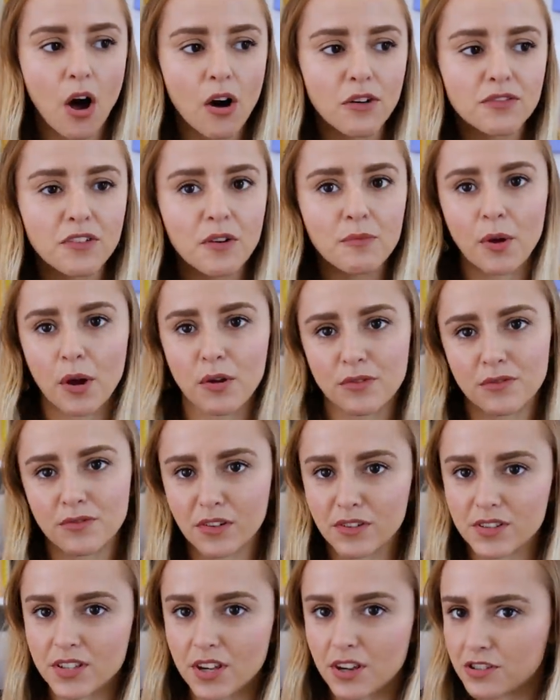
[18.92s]
of both of
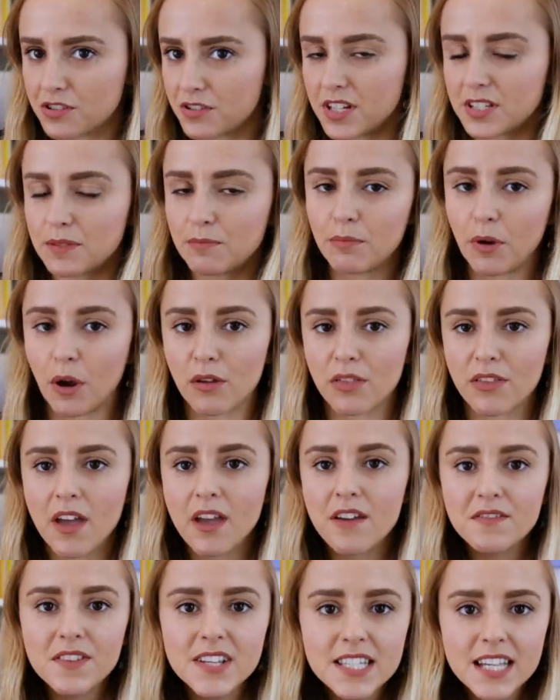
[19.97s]
those surgeries, both
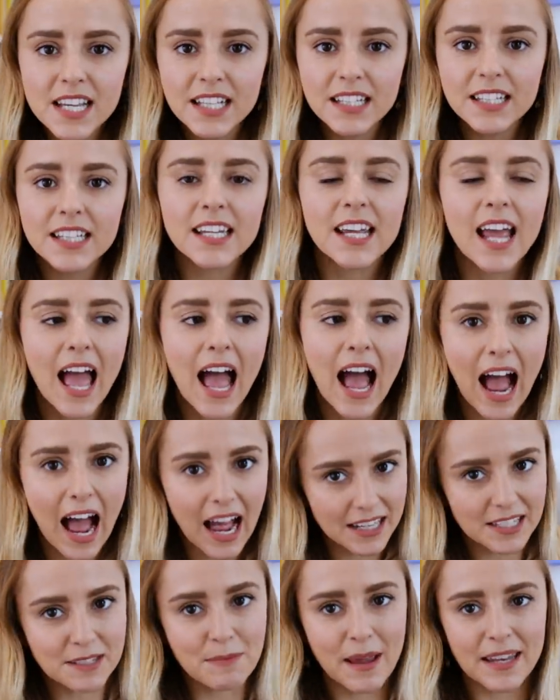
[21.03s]
physically
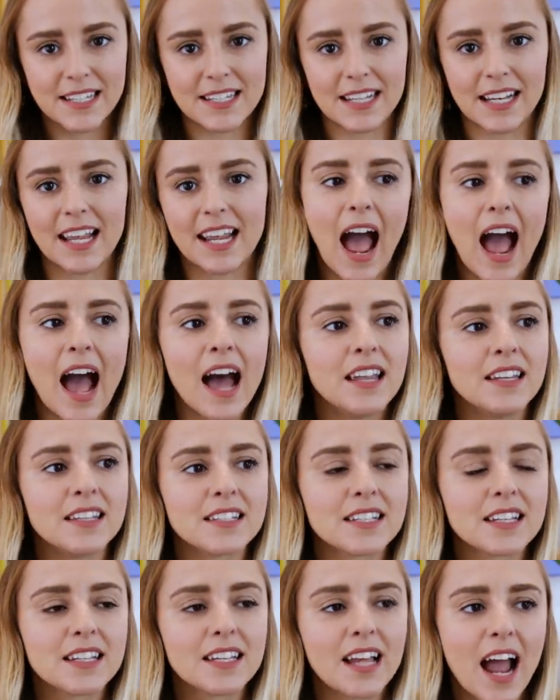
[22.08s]
and mentally,
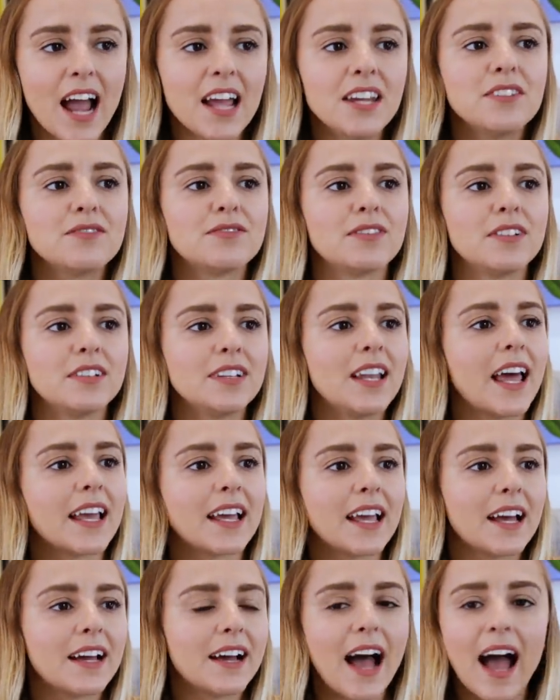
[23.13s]
and kind of
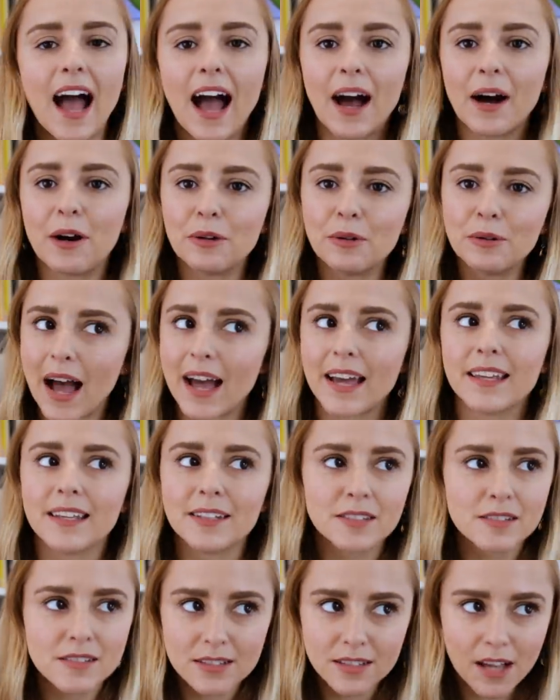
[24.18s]
like how
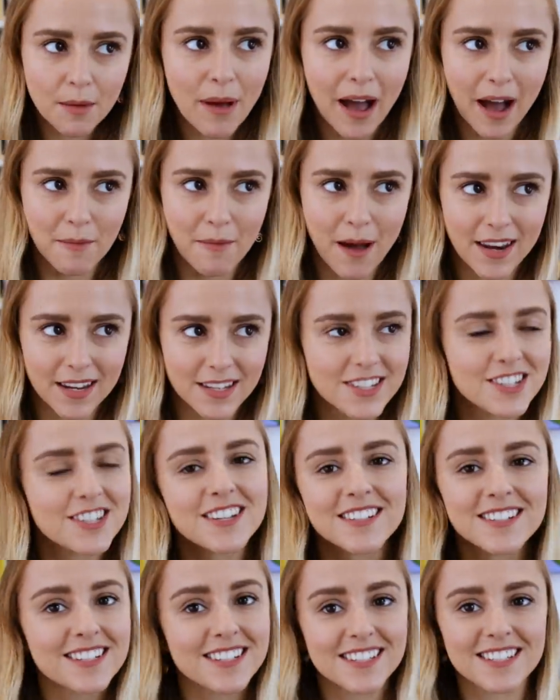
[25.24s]
I somehow
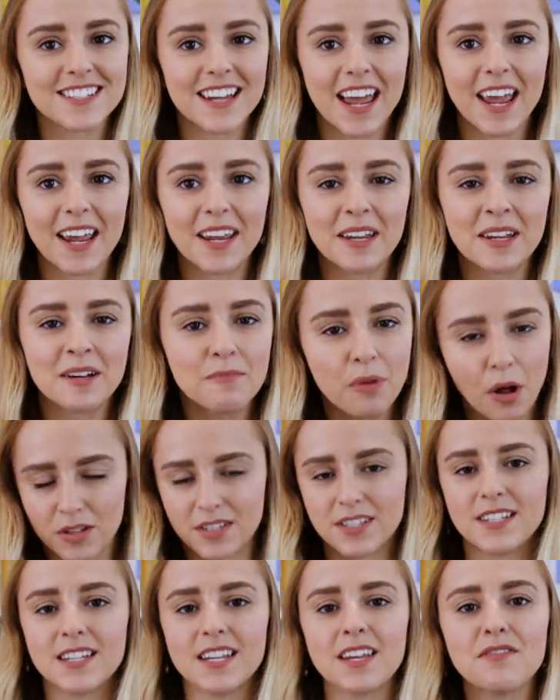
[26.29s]
managed to stay
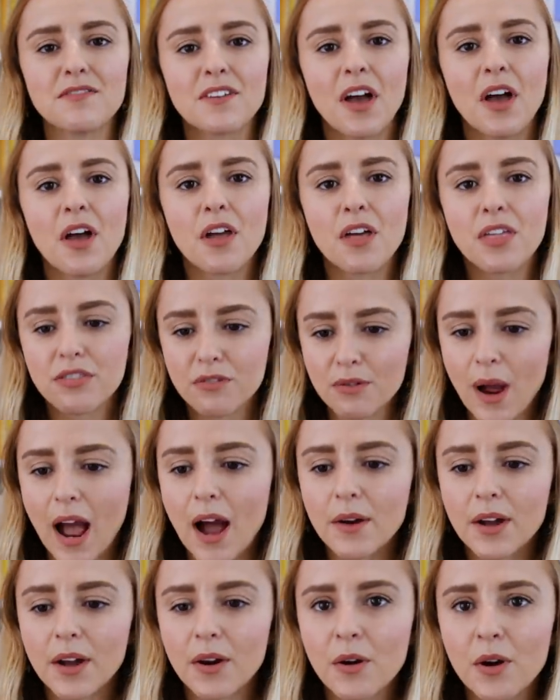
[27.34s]
positive
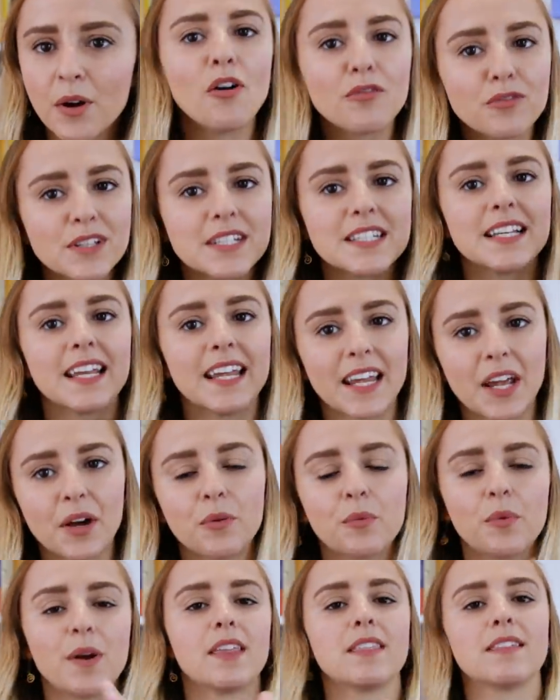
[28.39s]
throughout it all. Obviously
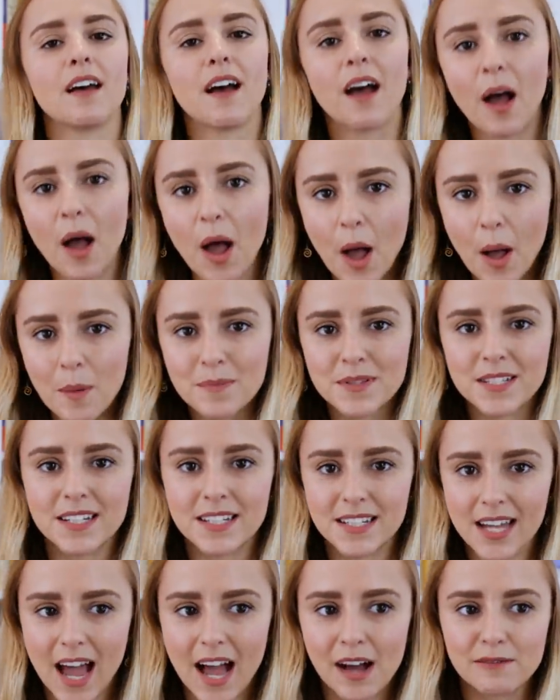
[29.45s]
with ups
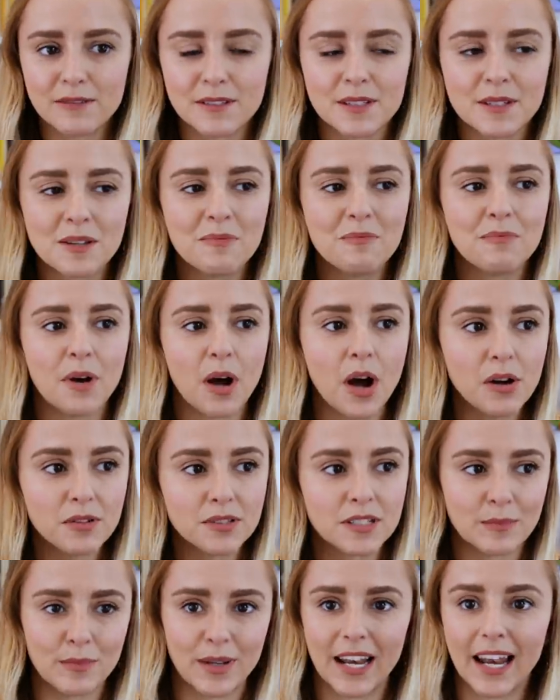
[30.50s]
and downs, but
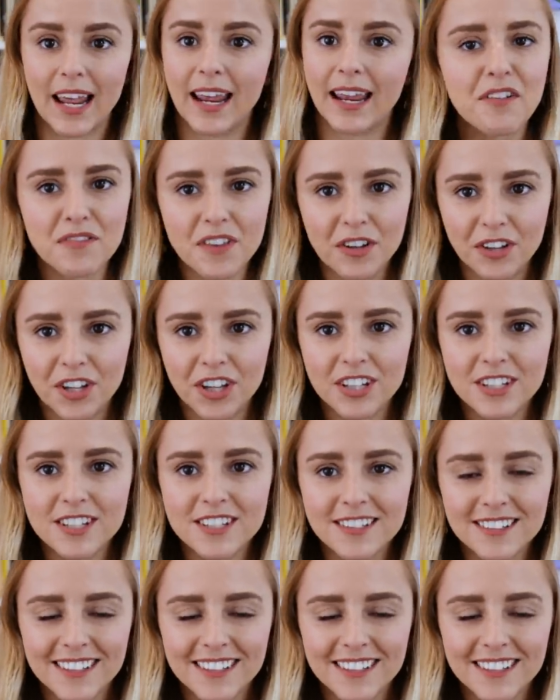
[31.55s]
ultimately I feel good.